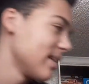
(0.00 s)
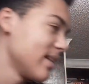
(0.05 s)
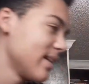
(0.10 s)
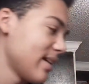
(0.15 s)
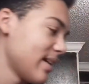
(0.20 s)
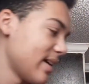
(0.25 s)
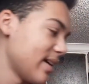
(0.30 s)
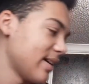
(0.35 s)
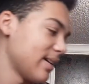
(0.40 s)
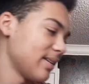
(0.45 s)

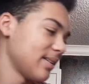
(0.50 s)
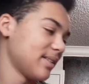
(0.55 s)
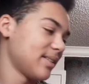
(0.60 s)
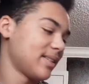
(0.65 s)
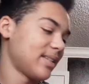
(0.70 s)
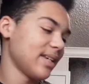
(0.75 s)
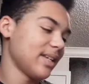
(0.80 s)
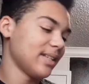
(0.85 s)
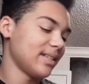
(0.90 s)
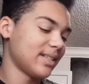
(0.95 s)
and
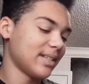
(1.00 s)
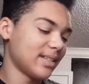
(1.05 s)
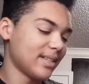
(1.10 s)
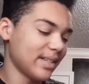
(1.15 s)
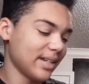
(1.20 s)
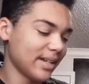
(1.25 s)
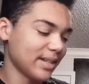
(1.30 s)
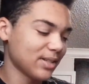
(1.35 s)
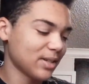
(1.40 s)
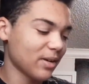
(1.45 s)
since this
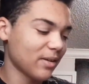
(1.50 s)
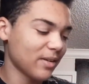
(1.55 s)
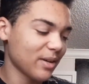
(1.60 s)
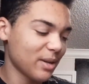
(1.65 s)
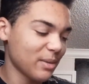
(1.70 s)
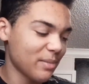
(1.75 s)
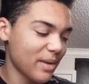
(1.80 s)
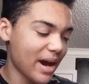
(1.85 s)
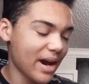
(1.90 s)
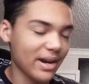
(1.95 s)
thing is already
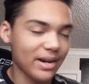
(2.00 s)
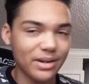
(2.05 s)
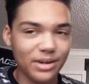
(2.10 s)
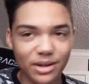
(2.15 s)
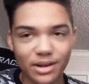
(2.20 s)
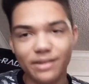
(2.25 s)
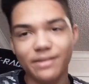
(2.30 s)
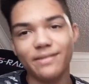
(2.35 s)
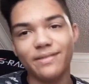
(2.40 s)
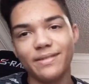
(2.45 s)
bad
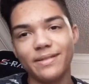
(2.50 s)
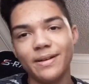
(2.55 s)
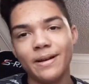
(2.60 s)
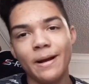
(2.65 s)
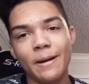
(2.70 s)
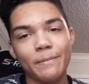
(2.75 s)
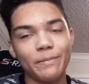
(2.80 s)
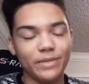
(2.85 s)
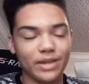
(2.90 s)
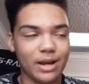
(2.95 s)
enough,
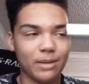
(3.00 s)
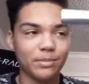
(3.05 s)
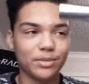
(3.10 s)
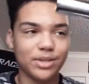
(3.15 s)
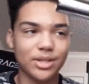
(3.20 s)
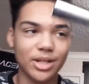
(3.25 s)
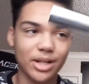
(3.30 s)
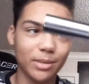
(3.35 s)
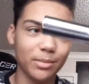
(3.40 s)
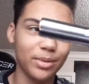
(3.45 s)
I'm just
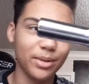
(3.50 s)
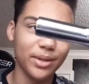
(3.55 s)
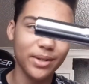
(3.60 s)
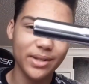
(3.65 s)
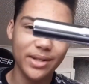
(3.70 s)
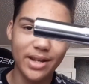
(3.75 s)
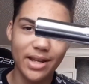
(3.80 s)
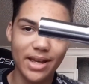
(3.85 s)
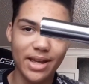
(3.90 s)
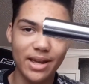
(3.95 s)
gonna put
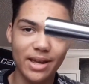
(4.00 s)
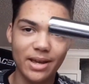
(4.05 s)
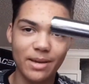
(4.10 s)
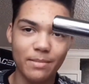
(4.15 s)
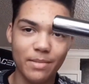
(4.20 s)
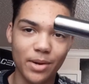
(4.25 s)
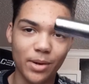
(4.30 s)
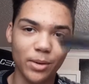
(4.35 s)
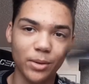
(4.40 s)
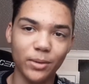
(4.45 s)
a
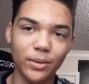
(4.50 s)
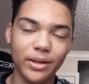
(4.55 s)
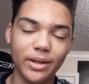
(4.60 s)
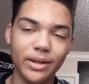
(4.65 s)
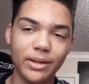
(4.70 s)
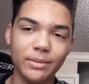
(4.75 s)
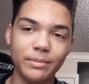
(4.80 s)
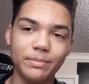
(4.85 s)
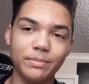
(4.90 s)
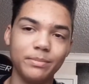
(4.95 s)
barrel in
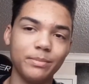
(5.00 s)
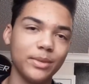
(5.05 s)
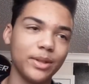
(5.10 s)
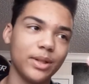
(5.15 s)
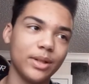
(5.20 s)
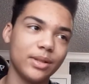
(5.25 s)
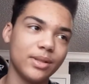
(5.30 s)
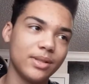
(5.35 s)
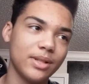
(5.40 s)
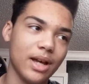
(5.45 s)
it
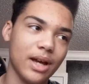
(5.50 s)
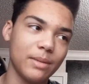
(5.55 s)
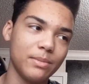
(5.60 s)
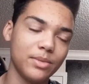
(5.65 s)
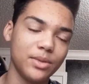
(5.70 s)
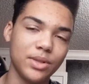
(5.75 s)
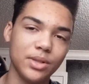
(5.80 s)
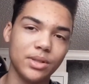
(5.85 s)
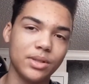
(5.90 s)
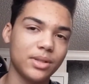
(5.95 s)
because I'm
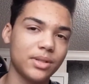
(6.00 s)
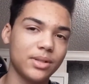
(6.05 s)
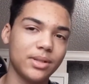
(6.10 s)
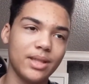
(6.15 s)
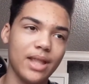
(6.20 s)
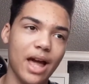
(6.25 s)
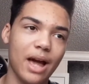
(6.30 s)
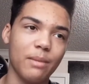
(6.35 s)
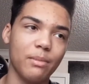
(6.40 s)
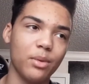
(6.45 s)
just
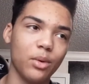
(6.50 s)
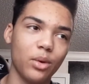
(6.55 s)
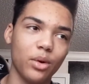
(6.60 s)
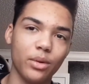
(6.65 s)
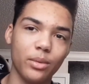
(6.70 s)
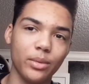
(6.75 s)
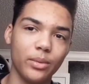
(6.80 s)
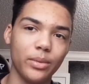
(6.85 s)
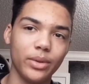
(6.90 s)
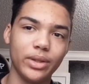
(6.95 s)
that bored
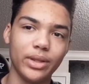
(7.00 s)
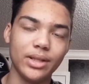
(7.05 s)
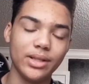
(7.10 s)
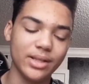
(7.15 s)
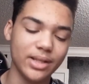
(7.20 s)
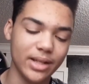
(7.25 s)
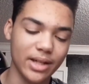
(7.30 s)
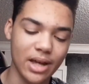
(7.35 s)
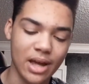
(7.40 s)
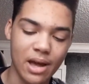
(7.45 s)
with this
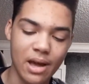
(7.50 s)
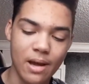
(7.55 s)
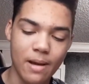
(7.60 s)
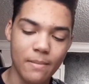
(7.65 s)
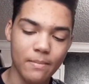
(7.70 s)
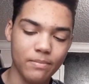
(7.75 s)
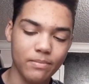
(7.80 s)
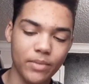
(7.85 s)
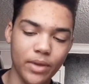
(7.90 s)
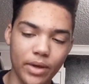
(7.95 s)
thing.
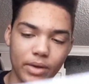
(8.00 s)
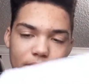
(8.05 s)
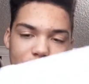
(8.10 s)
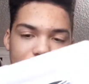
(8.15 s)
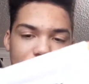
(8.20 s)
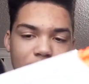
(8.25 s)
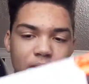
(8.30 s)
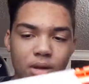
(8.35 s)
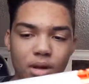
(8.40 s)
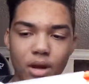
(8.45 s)
There's
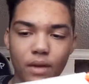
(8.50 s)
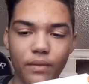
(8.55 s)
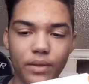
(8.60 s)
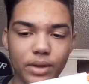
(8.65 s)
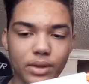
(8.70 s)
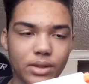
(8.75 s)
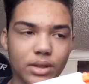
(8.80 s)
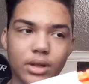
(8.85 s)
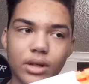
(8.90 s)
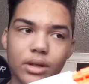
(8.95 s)
nothing
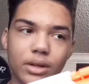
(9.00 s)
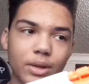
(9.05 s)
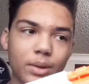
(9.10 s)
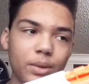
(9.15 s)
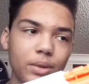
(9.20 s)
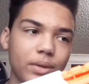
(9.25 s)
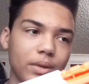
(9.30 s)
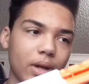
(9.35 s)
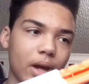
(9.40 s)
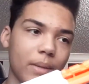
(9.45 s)
to do with it. I